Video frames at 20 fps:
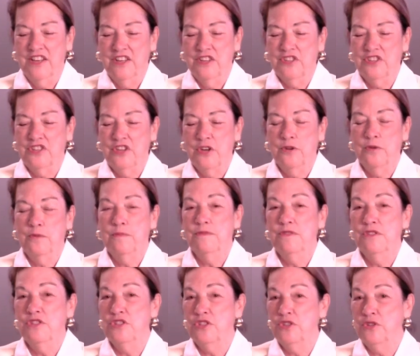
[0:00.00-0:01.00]
So
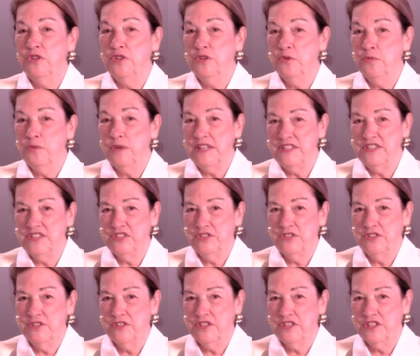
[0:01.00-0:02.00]
do your
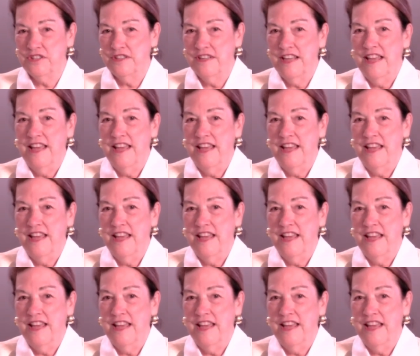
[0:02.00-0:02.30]
research.